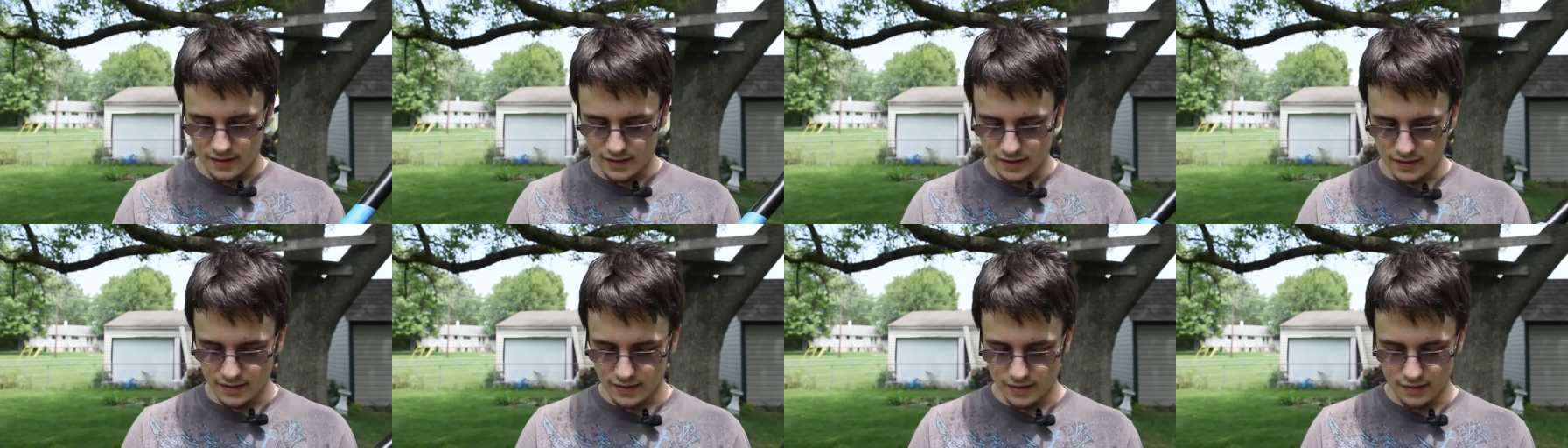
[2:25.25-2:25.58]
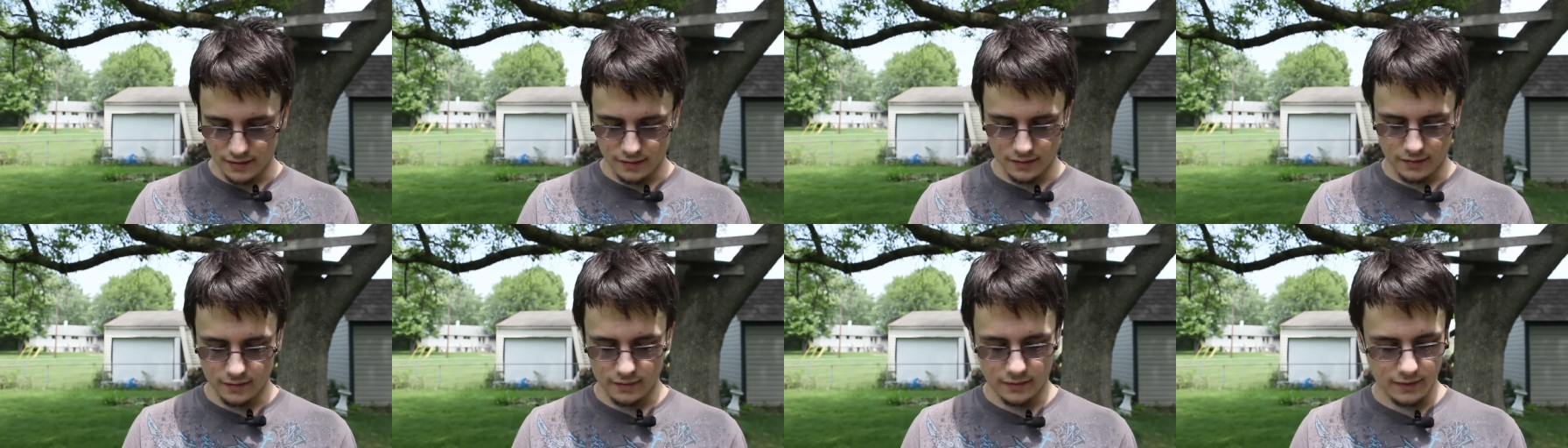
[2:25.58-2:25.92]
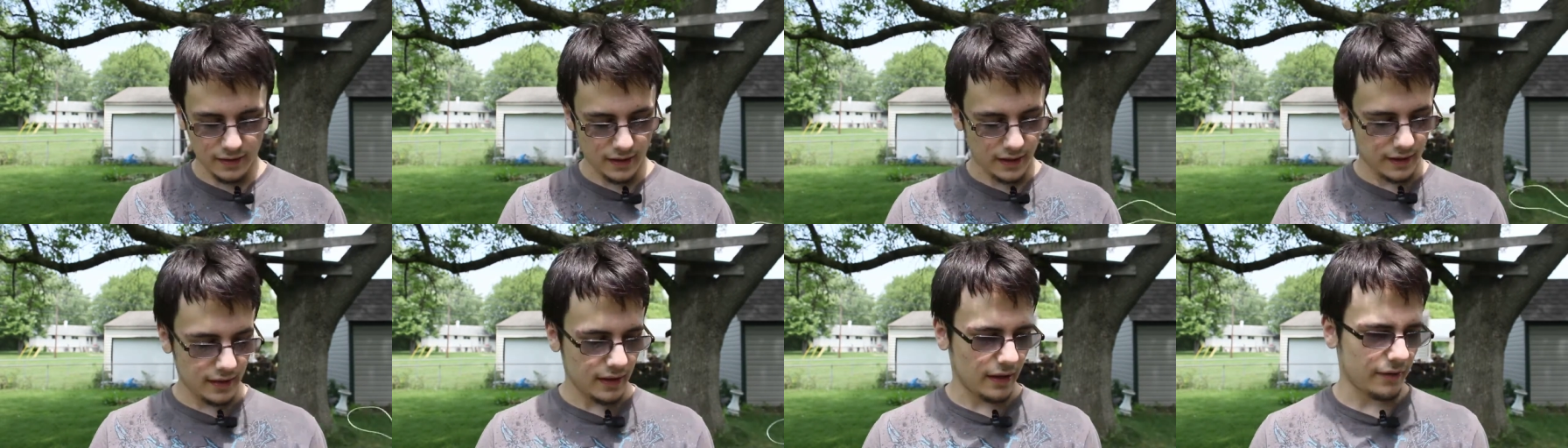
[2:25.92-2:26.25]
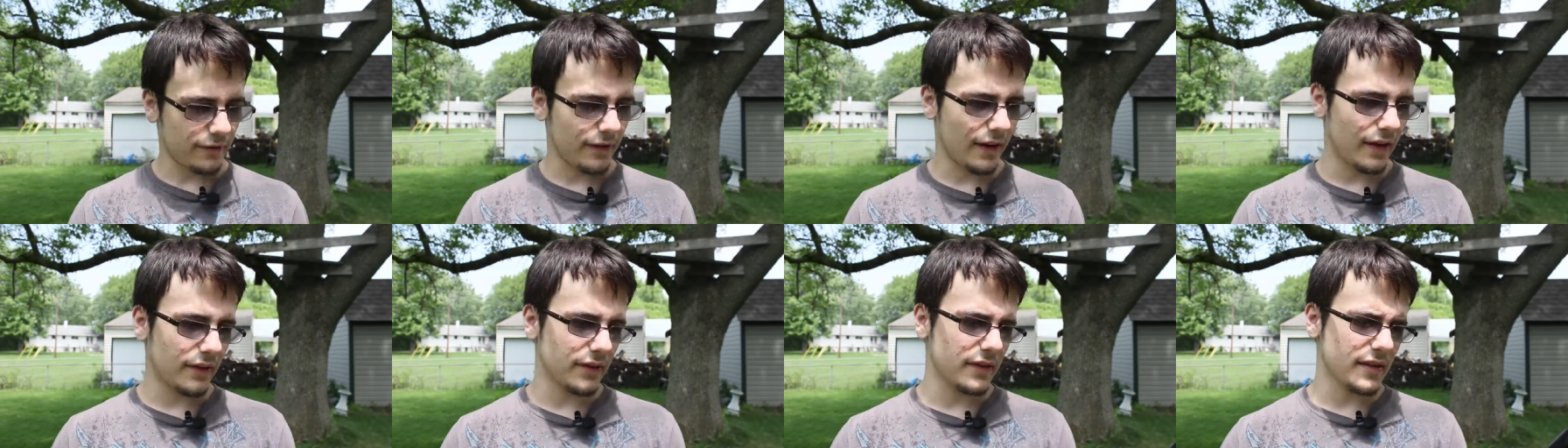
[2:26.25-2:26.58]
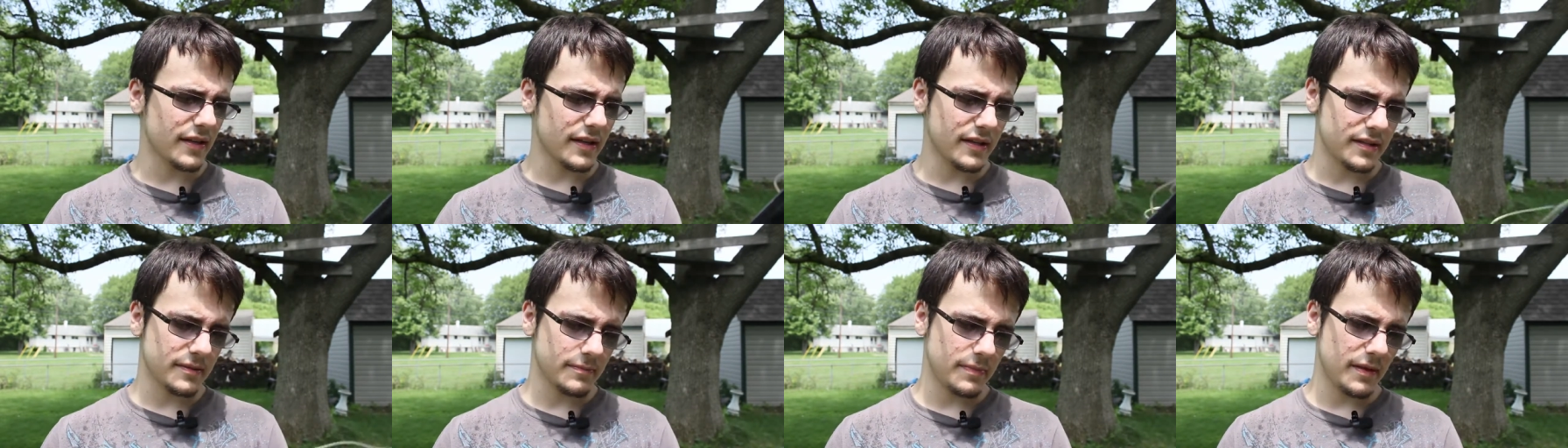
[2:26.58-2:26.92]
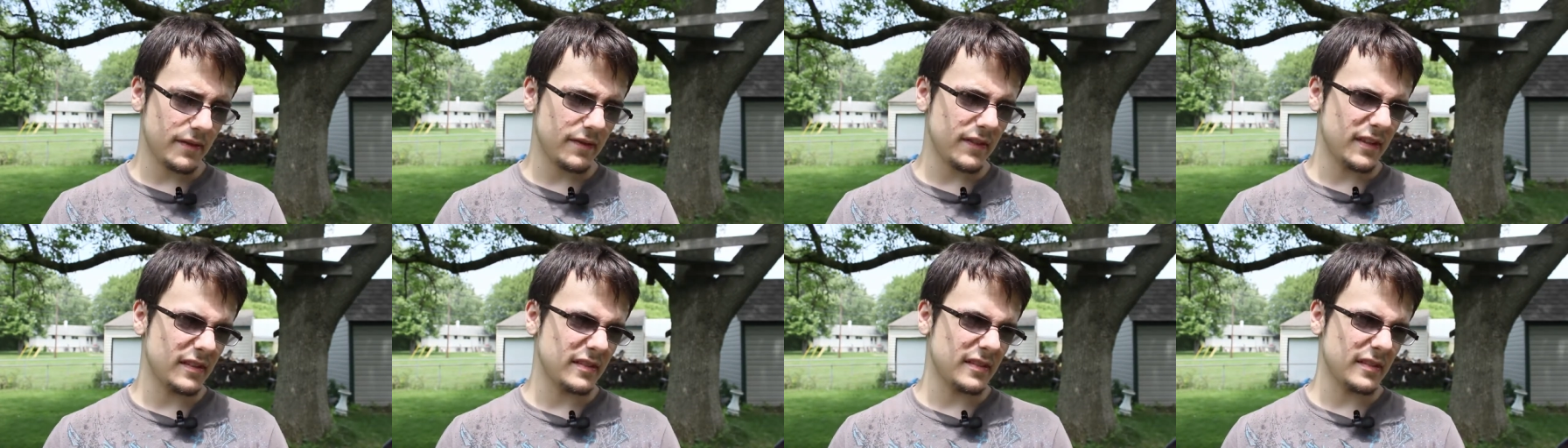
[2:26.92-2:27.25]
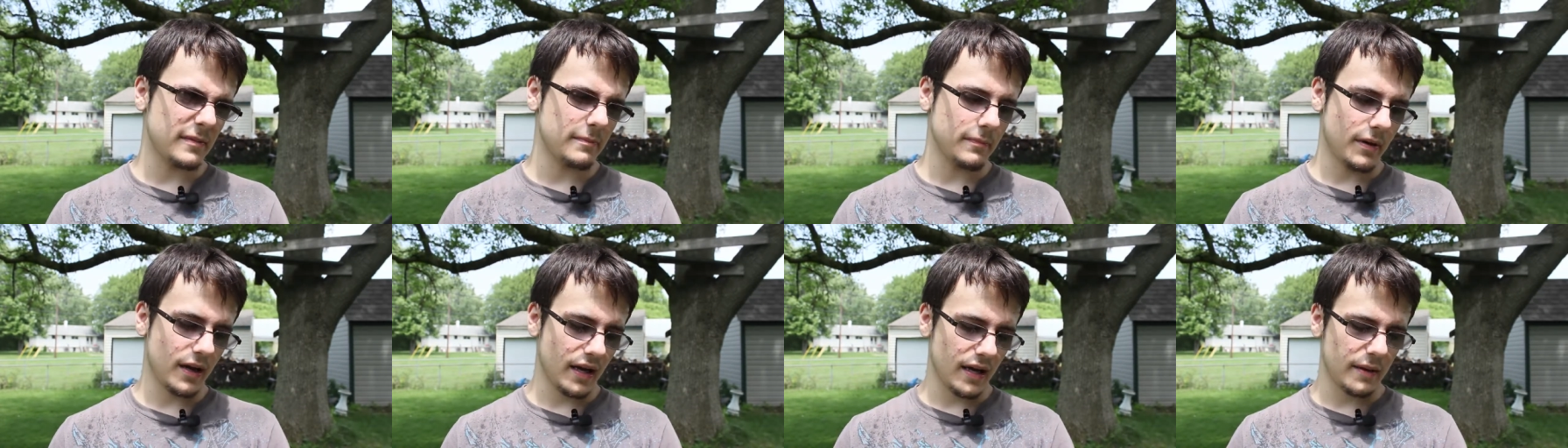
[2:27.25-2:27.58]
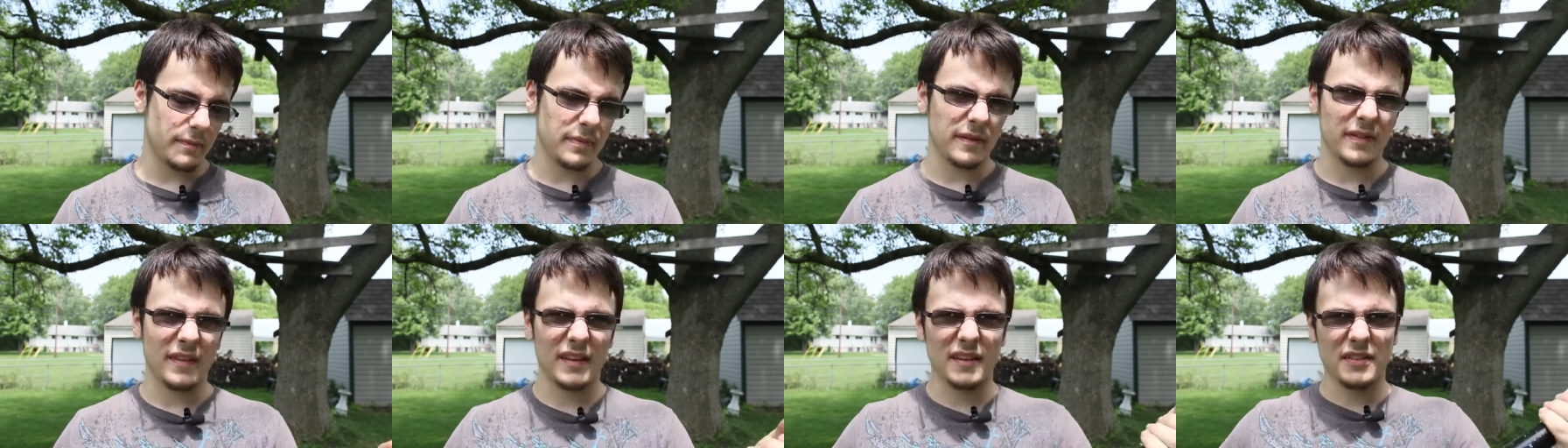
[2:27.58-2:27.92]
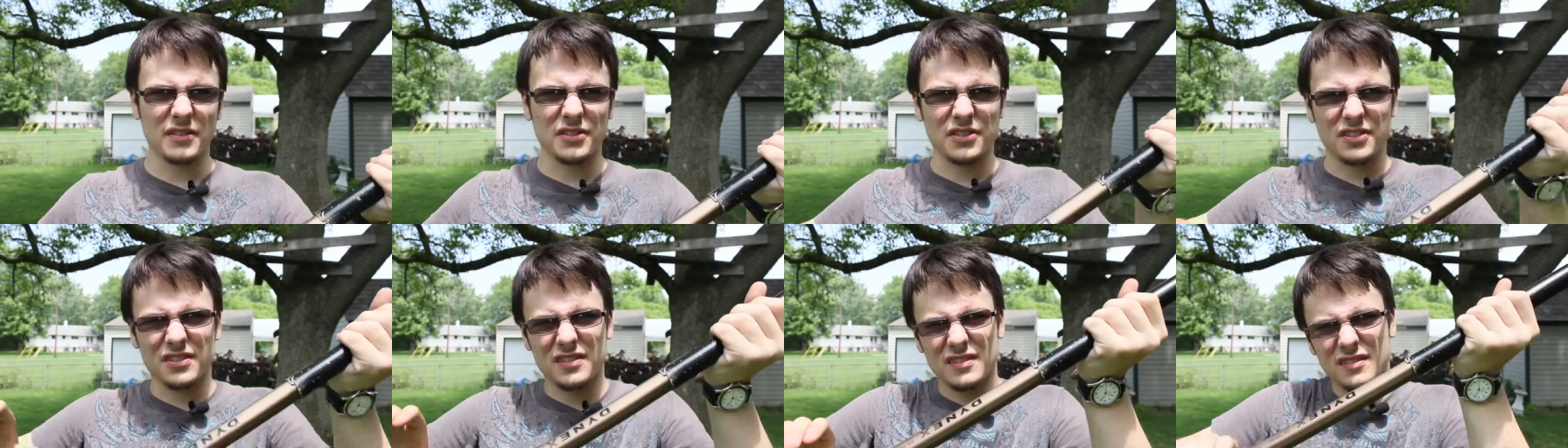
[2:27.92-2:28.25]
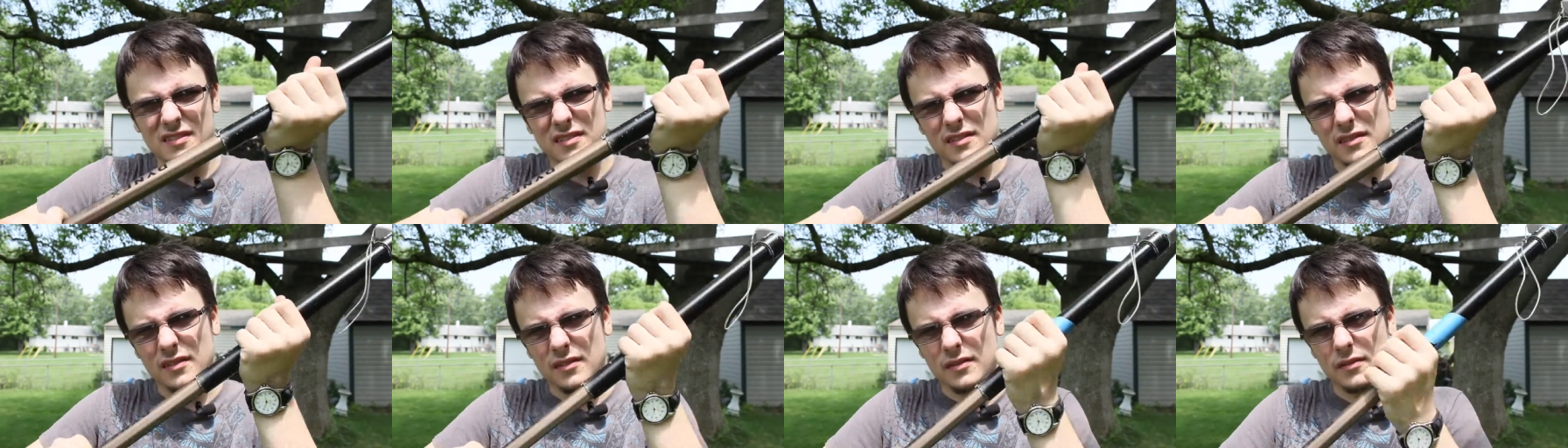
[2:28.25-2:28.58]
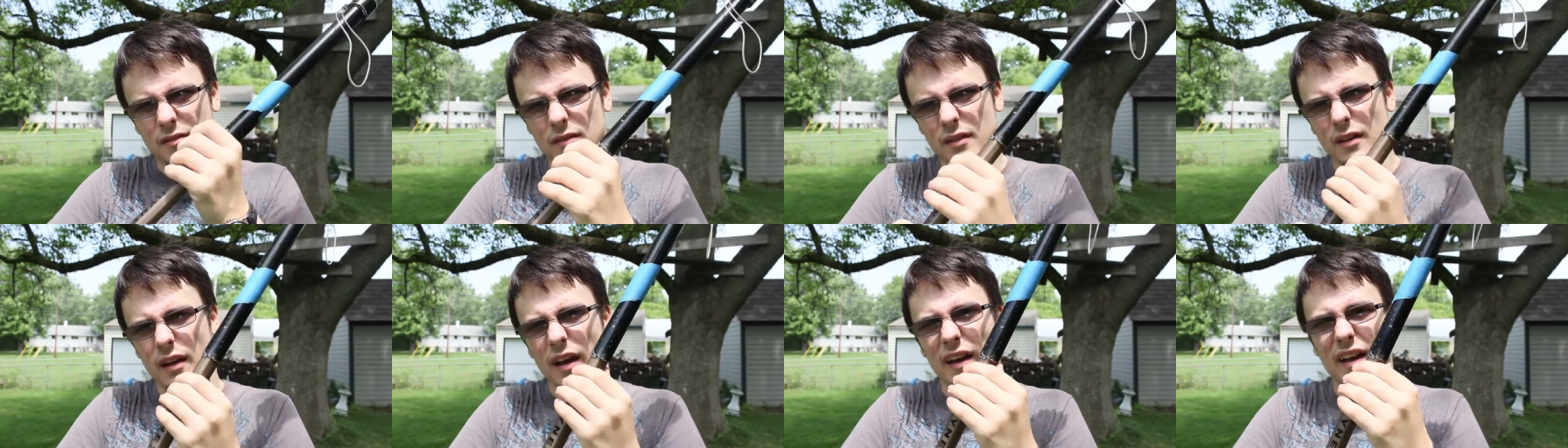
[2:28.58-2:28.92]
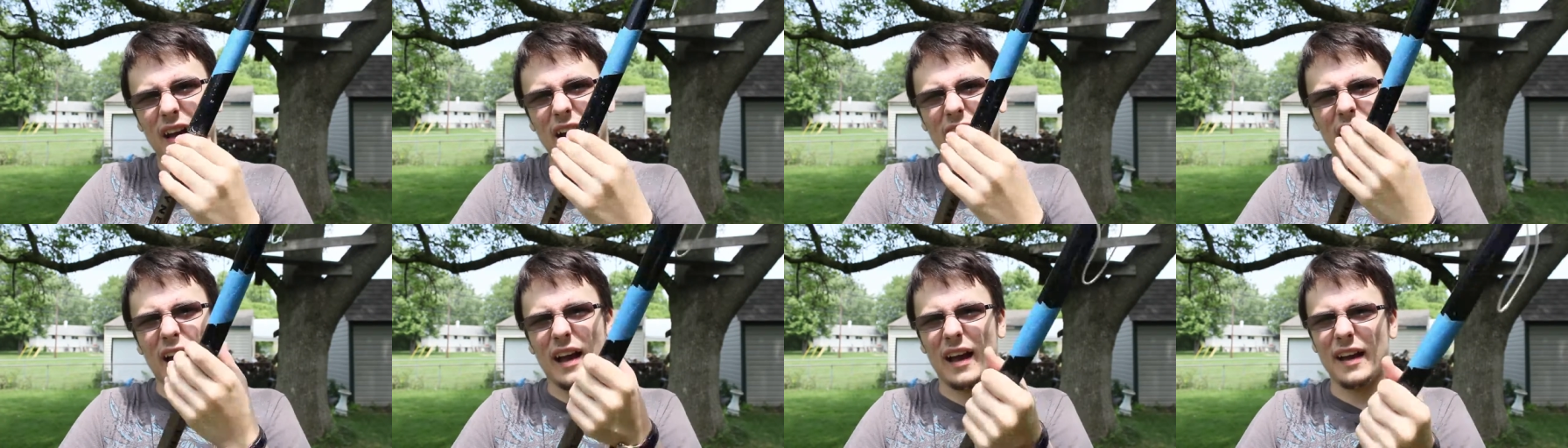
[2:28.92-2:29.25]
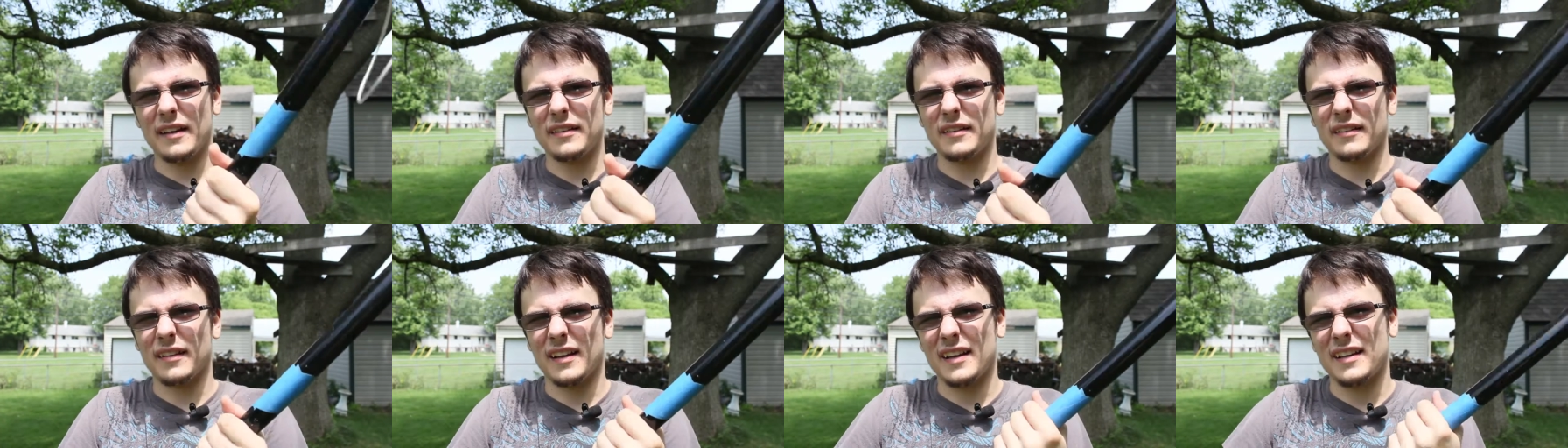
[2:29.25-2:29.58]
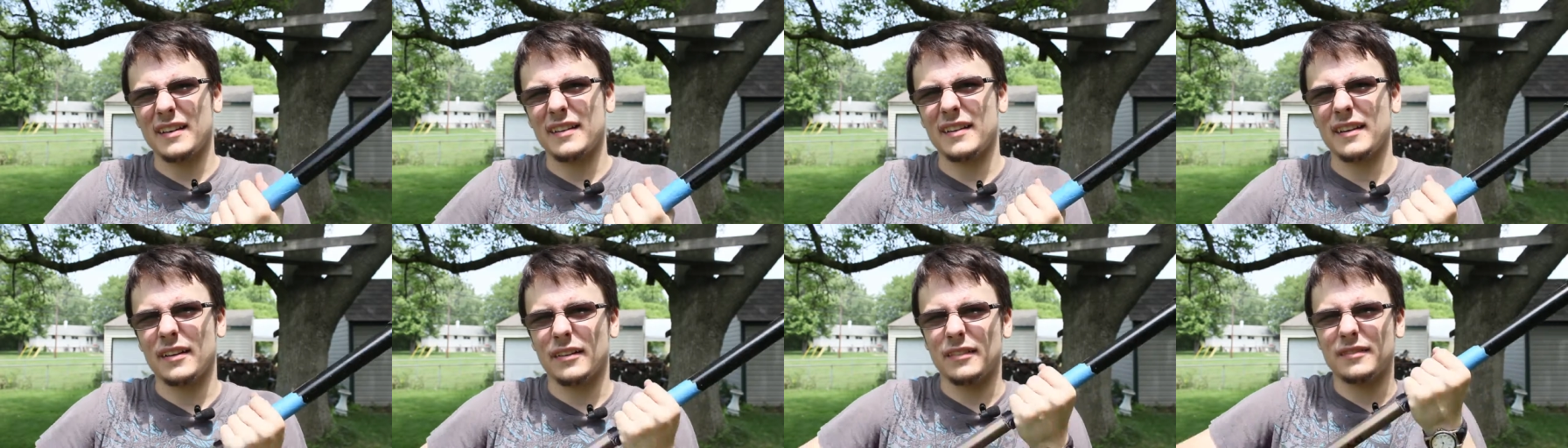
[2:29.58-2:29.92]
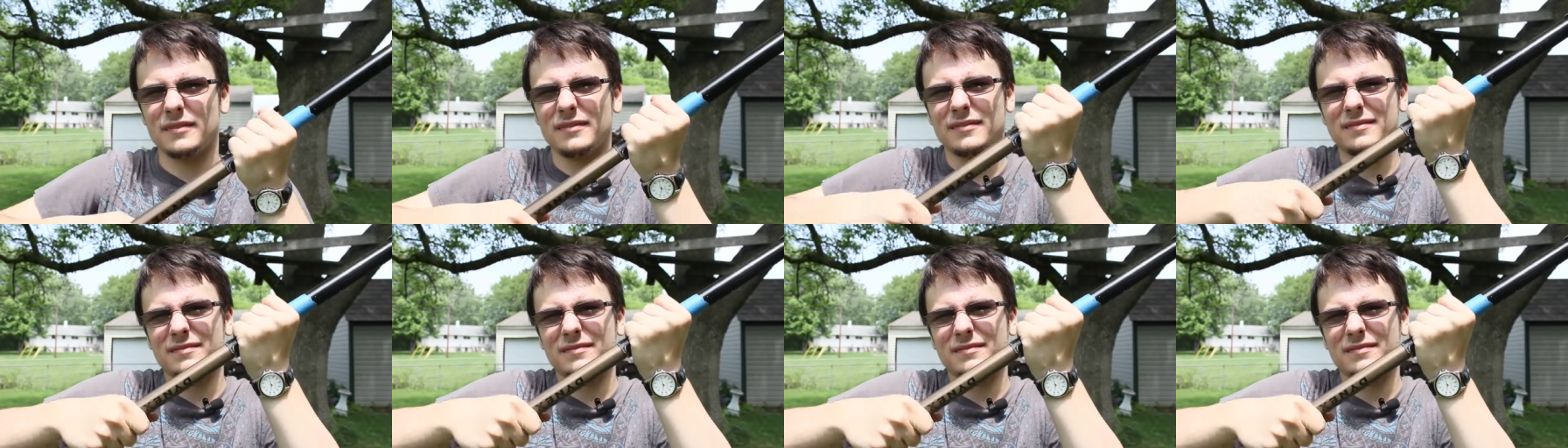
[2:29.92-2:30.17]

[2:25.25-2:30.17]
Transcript: So, and I found this PVC pipe and then just I, got, I had to like, here.